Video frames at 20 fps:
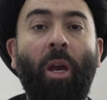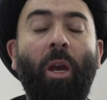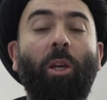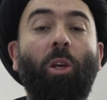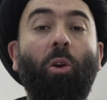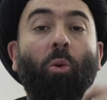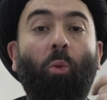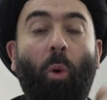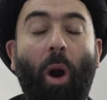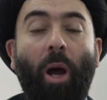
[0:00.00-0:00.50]

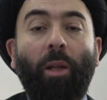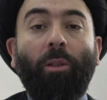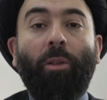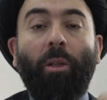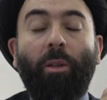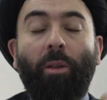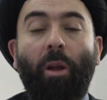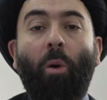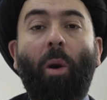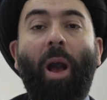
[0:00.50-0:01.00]
You want
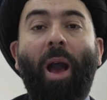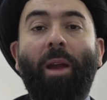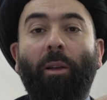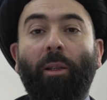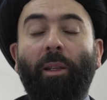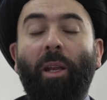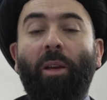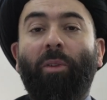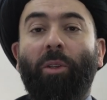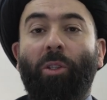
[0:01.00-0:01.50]
to know how to
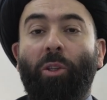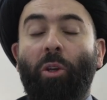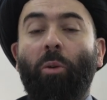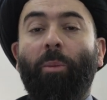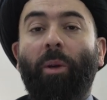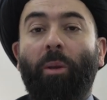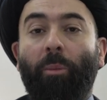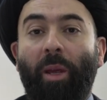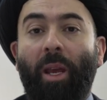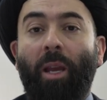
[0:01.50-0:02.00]
live as
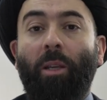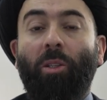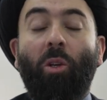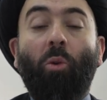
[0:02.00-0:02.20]
human beings.